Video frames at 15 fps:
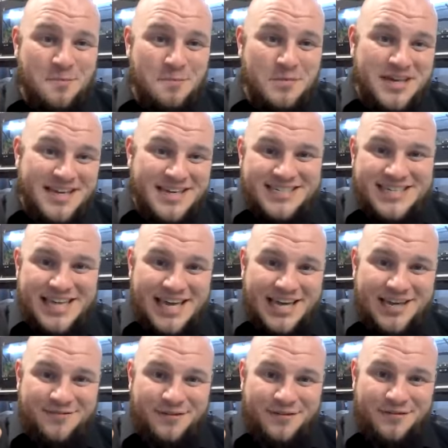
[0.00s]
me,
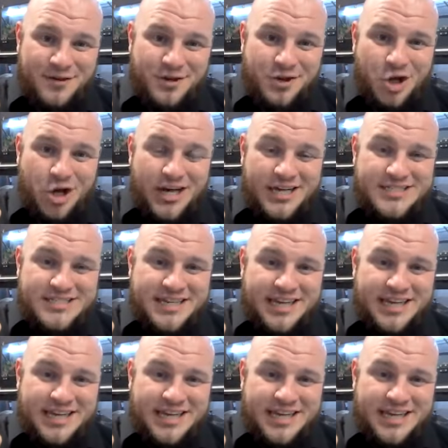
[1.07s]
Dave, Phil Goss,